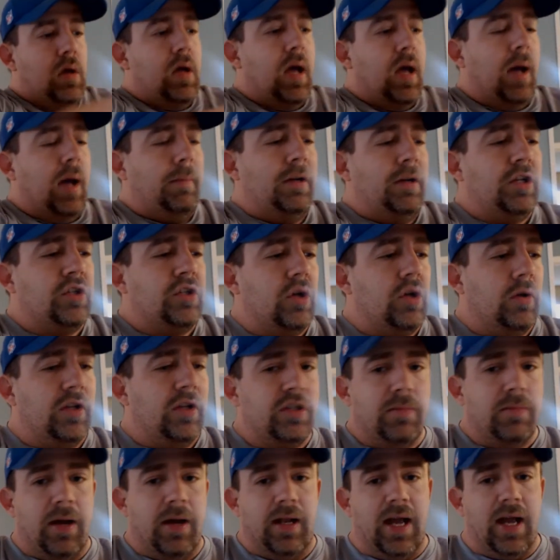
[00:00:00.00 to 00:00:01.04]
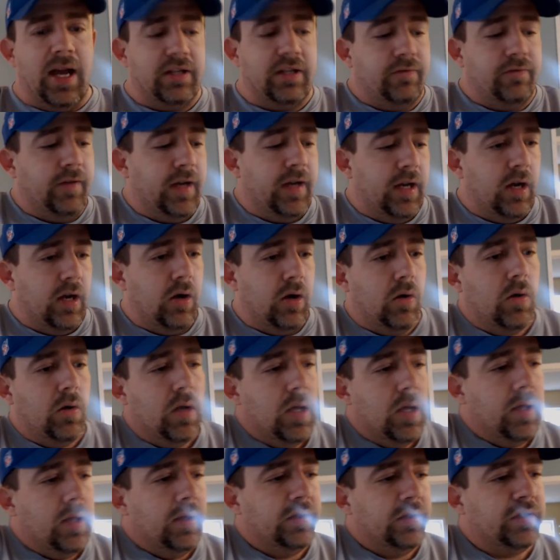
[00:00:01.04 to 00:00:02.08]
I meant to show this in my last video.
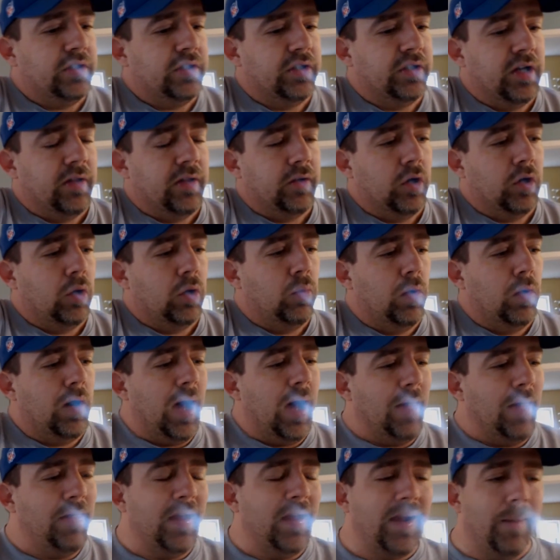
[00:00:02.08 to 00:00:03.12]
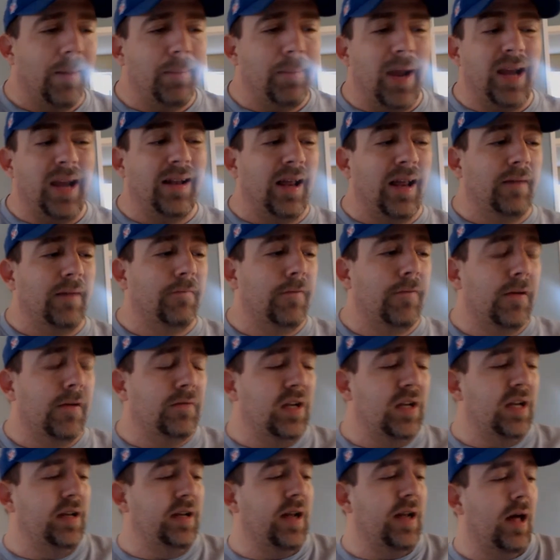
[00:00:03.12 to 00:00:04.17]
This is another Goodwill. I think I paid like
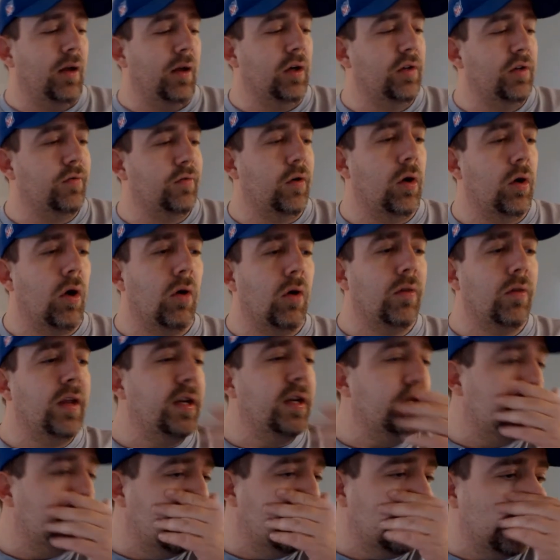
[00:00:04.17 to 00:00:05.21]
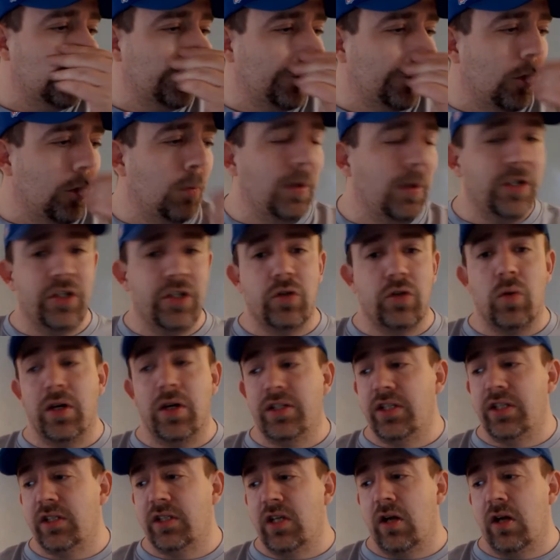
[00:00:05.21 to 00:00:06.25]
$15 for all these, but they're a whole bunch of
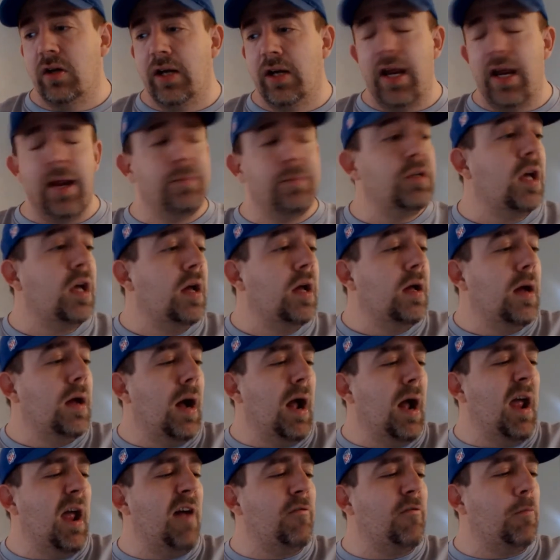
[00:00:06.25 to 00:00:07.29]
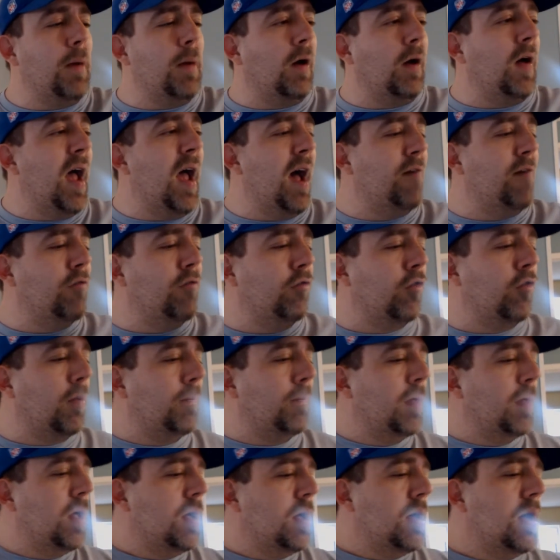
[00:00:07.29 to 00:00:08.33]
2600 games. I have about half of them.
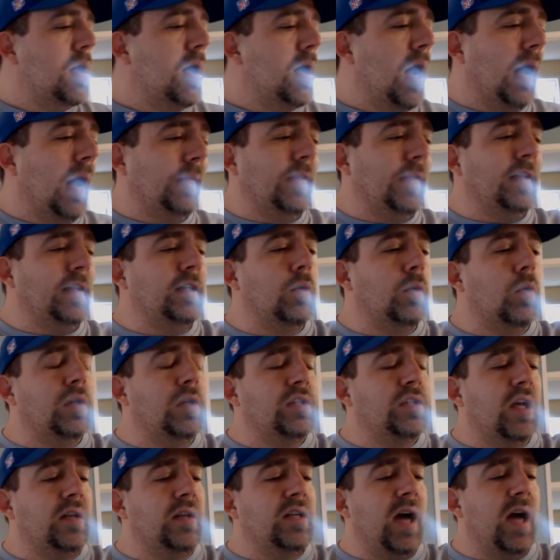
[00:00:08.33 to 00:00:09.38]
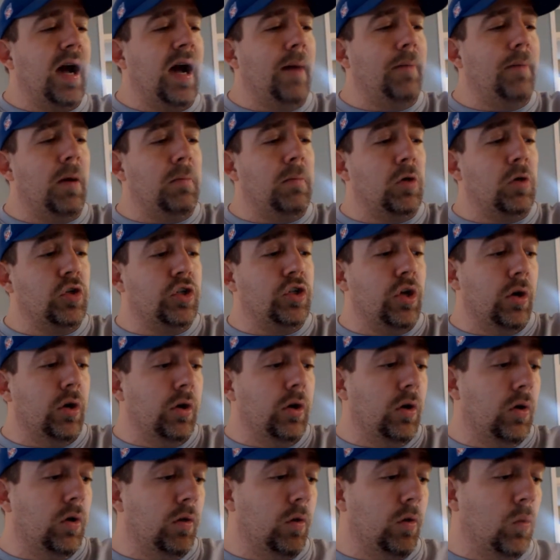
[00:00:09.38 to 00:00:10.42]
I think the ones on top I'm going to show
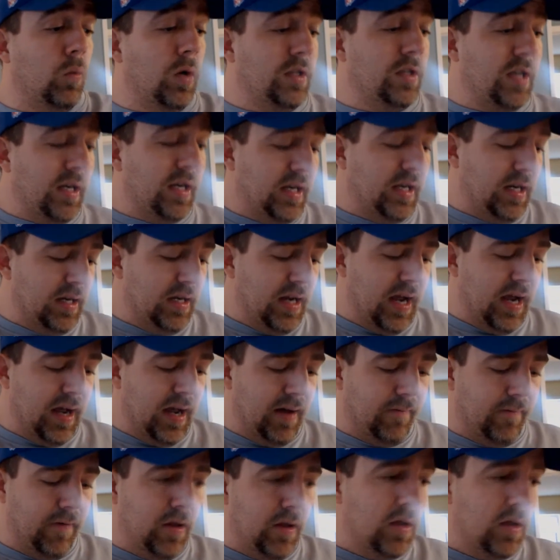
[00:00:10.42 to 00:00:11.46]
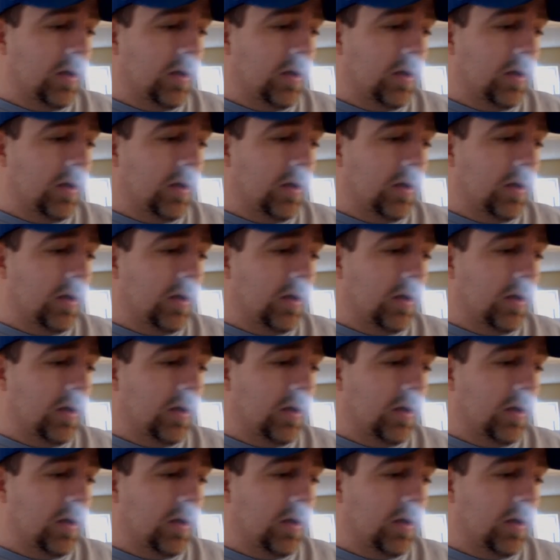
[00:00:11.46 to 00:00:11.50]
you are the ones I didn't have.